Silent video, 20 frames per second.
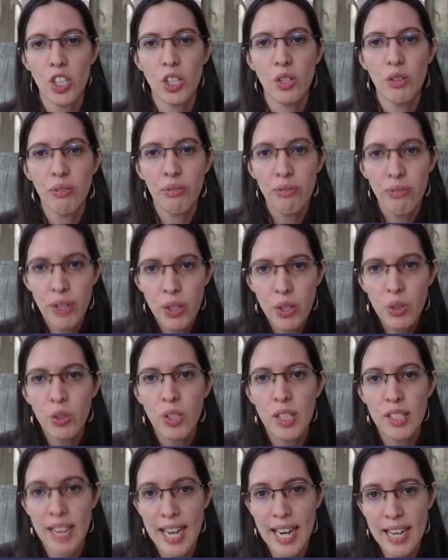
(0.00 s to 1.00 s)
you feel
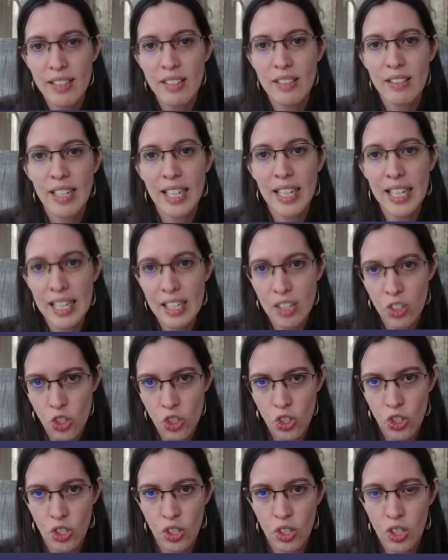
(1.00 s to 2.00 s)
that that's the
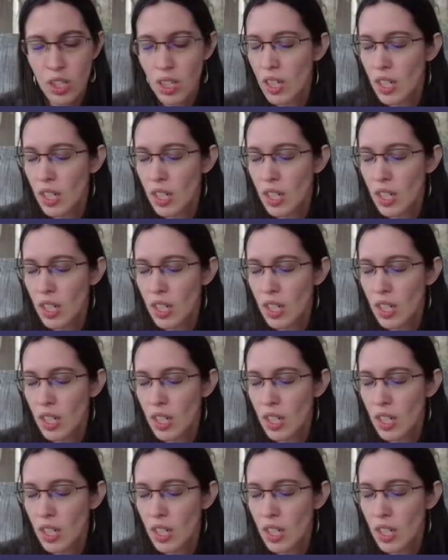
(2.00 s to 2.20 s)
answer,